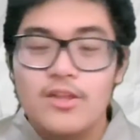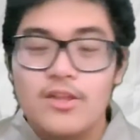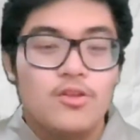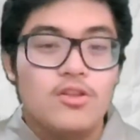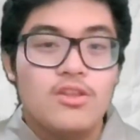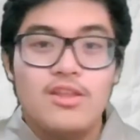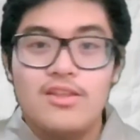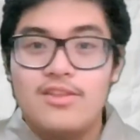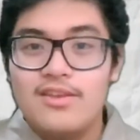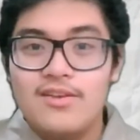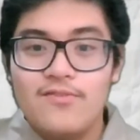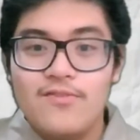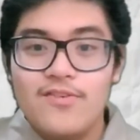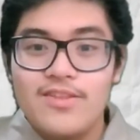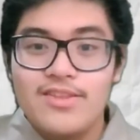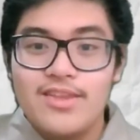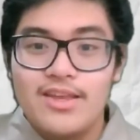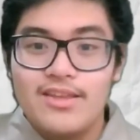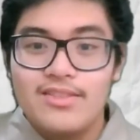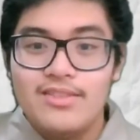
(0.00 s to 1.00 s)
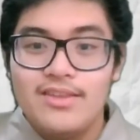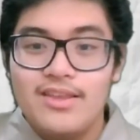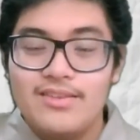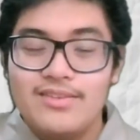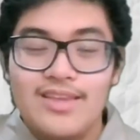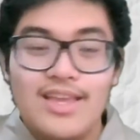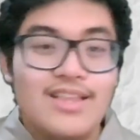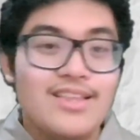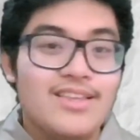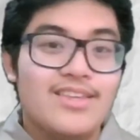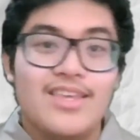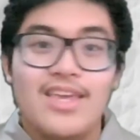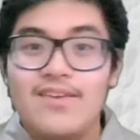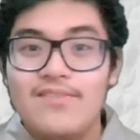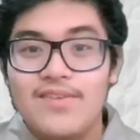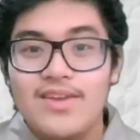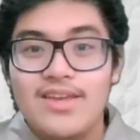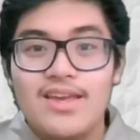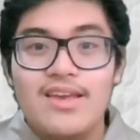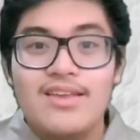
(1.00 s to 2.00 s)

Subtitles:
to the different techniques in giving